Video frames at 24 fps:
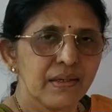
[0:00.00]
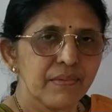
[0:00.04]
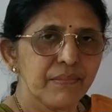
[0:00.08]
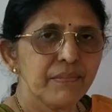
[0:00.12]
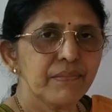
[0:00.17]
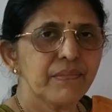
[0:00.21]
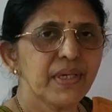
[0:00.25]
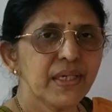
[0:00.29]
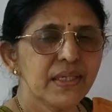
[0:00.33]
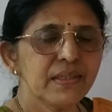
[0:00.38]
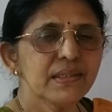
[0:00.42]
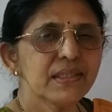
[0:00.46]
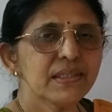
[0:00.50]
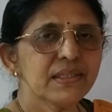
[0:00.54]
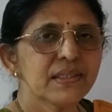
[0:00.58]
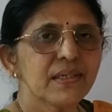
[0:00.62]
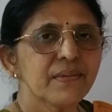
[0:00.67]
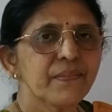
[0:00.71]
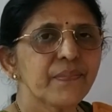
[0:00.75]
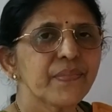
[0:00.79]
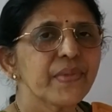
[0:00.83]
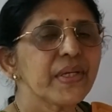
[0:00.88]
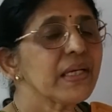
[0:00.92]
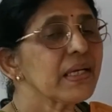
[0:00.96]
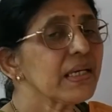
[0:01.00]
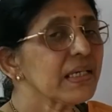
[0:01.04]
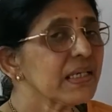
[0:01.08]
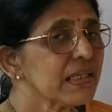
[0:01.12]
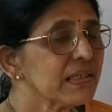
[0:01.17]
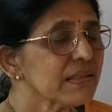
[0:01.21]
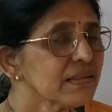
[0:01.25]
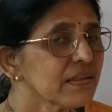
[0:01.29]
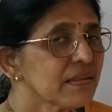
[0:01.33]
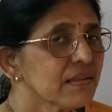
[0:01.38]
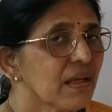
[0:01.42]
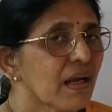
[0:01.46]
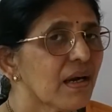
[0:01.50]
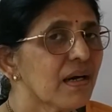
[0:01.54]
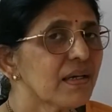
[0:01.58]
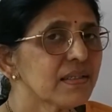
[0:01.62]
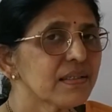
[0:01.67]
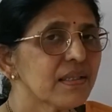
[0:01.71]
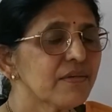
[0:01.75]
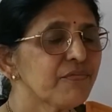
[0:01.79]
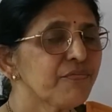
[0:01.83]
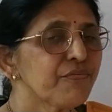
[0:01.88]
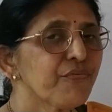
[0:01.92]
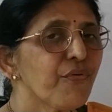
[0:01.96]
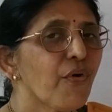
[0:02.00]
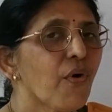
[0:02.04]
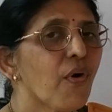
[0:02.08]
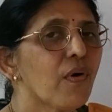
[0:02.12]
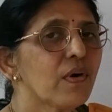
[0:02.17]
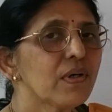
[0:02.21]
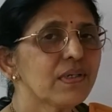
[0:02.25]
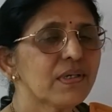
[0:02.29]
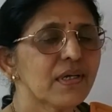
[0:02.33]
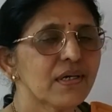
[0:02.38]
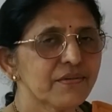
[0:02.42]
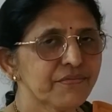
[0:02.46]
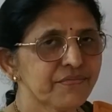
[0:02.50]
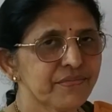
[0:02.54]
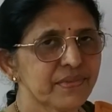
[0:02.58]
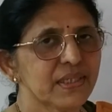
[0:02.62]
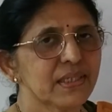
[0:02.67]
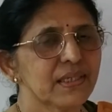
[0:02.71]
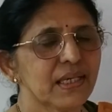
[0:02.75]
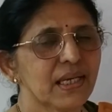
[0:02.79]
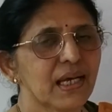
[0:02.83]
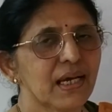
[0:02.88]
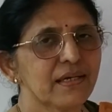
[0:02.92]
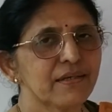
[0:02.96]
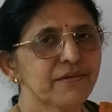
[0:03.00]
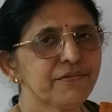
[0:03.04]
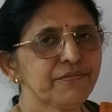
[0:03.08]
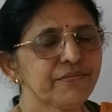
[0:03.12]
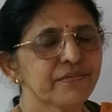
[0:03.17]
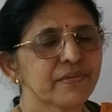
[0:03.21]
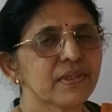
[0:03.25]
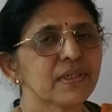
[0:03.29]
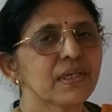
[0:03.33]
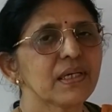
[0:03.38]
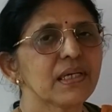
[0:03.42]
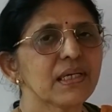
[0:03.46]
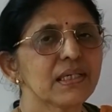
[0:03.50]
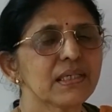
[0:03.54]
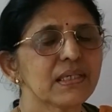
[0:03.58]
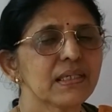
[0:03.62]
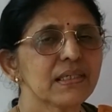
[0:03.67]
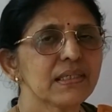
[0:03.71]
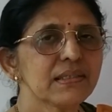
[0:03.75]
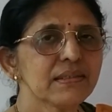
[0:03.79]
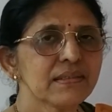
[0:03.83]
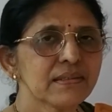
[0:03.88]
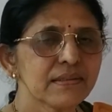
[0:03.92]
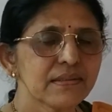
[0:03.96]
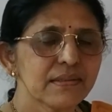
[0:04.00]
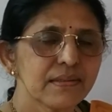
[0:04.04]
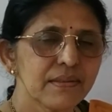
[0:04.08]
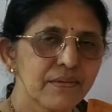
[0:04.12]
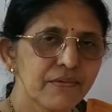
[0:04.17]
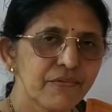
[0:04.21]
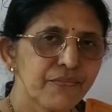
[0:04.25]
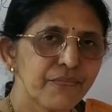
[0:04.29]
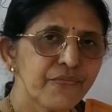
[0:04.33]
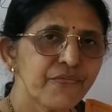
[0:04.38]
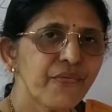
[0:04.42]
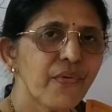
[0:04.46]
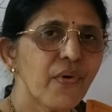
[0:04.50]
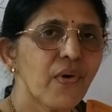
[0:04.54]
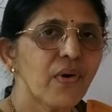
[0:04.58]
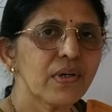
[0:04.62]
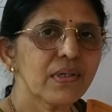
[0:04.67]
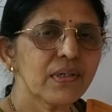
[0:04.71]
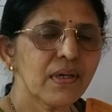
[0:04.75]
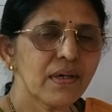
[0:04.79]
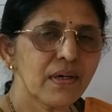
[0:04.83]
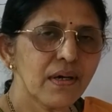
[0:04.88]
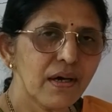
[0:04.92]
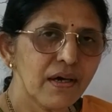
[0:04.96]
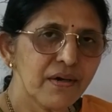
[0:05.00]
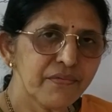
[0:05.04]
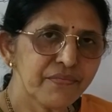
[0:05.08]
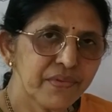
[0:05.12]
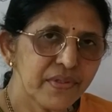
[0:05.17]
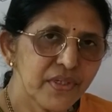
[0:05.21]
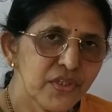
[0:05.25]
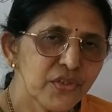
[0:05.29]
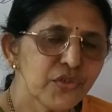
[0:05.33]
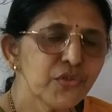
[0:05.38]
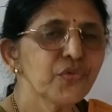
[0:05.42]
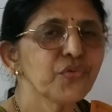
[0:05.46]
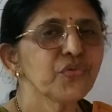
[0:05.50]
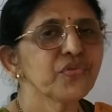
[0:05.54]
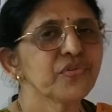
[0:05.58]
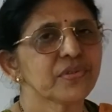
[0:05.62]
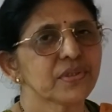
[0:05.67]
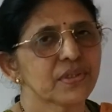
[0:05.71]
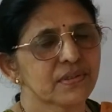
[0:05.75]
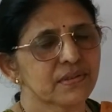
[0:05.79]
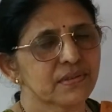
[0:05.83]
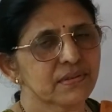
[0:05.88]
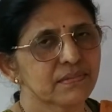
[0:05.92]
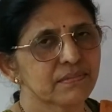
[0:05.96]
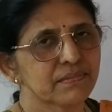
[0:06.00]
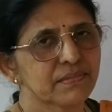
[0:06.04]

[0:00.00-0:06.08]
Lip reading: means it is not the fault of the knife, it is fault of the user.